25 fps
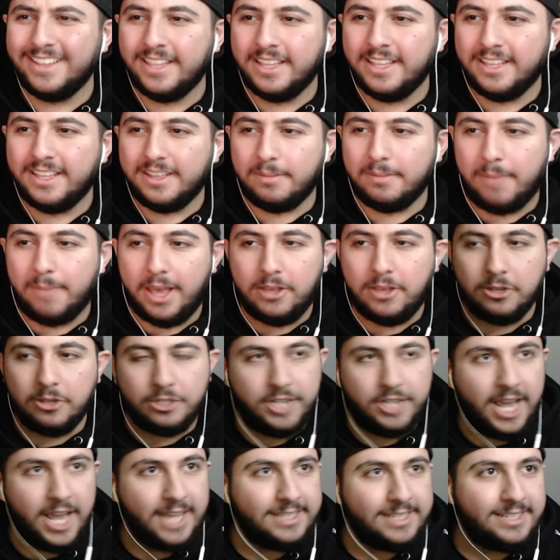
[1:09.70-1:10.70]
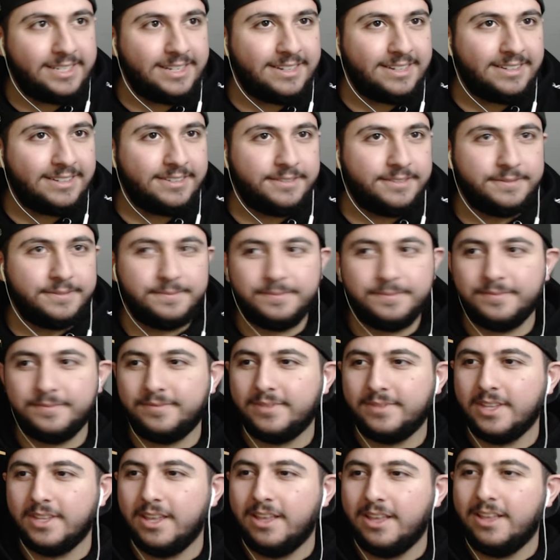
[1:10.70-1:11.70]
Michael Jackson?
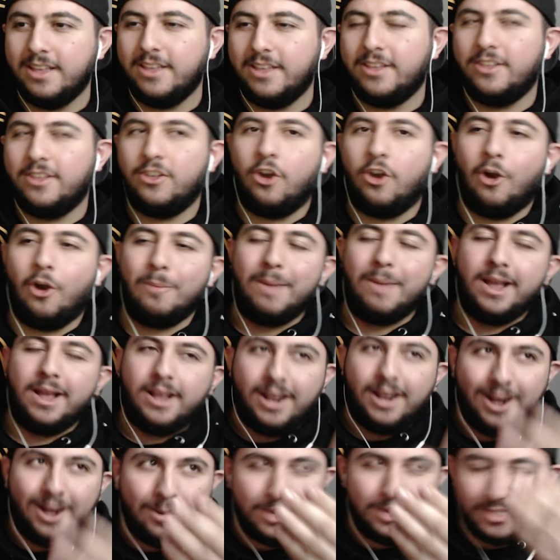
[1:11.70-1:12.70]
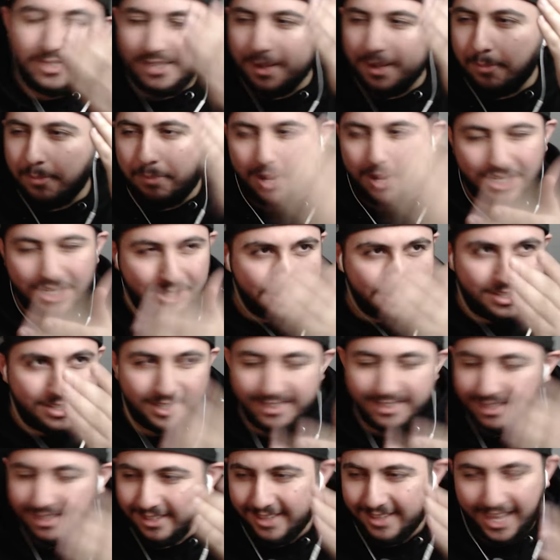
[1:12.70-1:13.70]
Oh my god, I want to see a bunch of
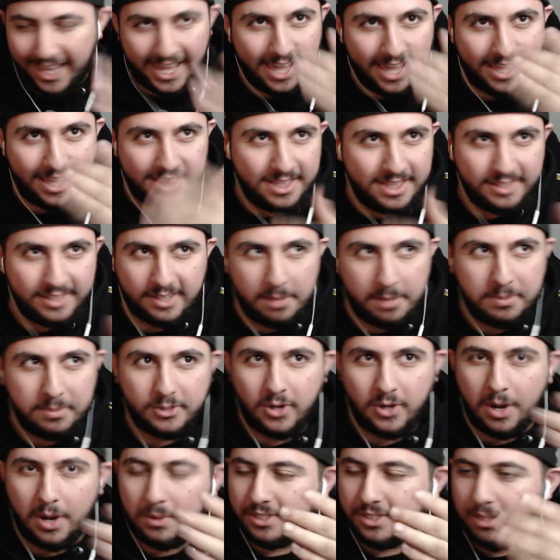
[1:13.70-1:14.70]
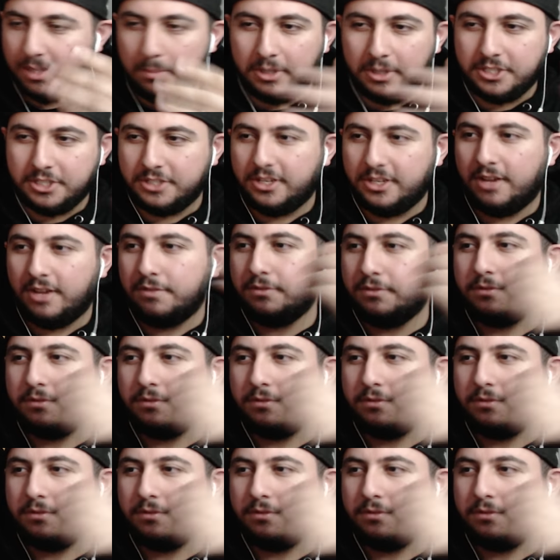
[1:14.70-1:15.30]
this, like, in this episode. I want to see a bunch of Toph.